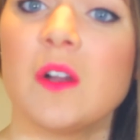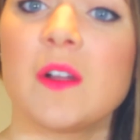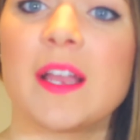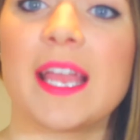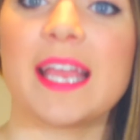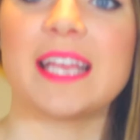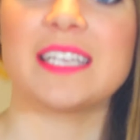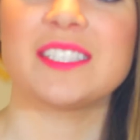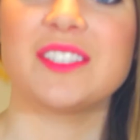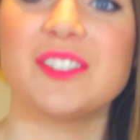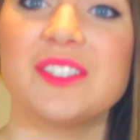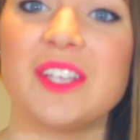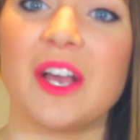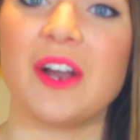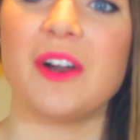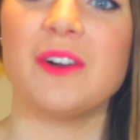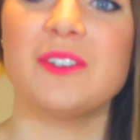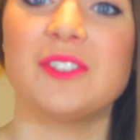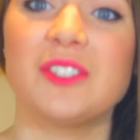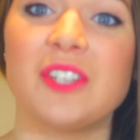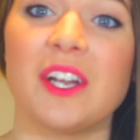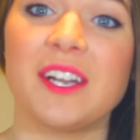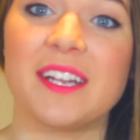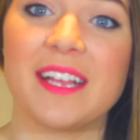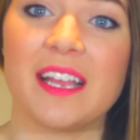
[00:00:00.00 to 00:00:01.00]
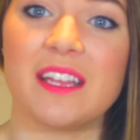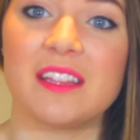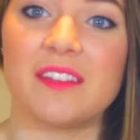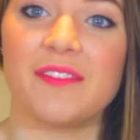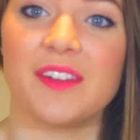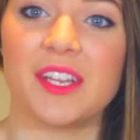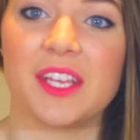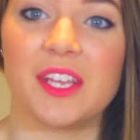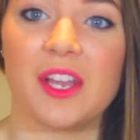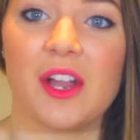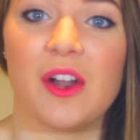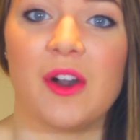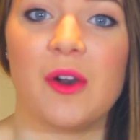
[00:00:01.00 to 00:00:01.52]
Okay, so starting out the
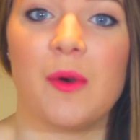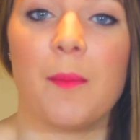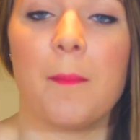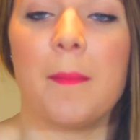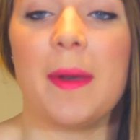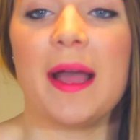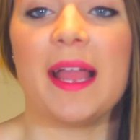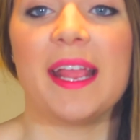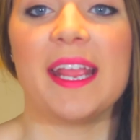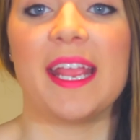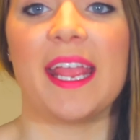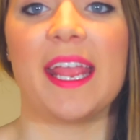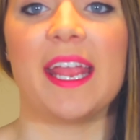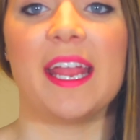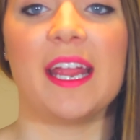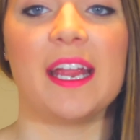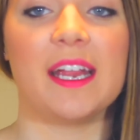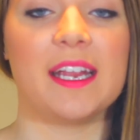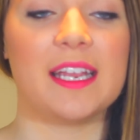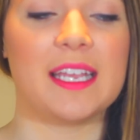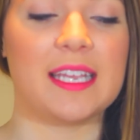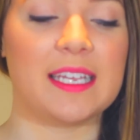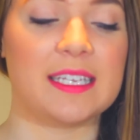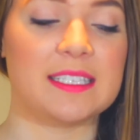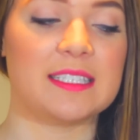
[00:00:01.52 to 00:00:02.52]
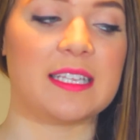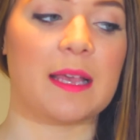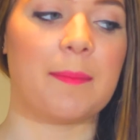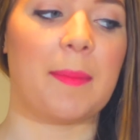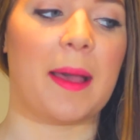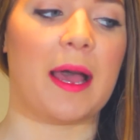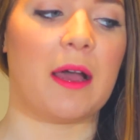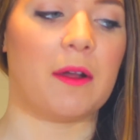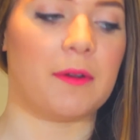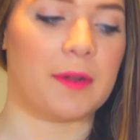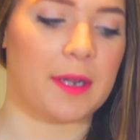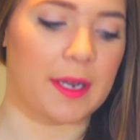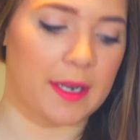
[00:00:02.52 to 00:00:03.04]
video, my hair is
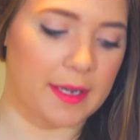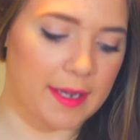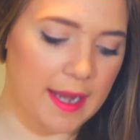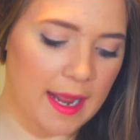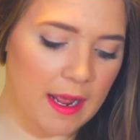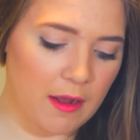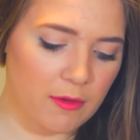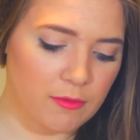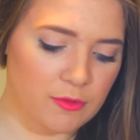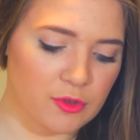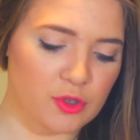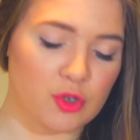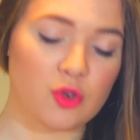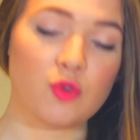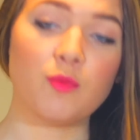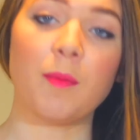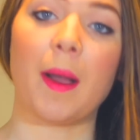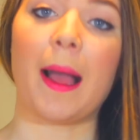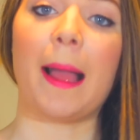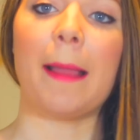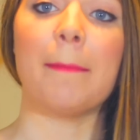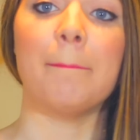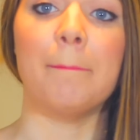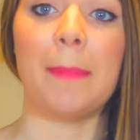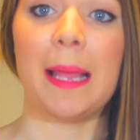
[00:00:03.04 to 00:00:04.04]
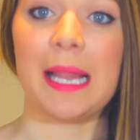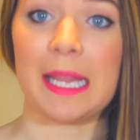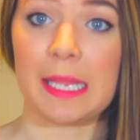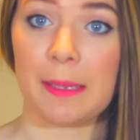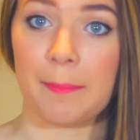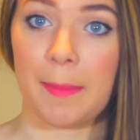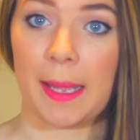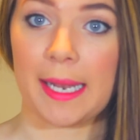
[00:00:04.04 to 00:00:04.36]
about down to my belly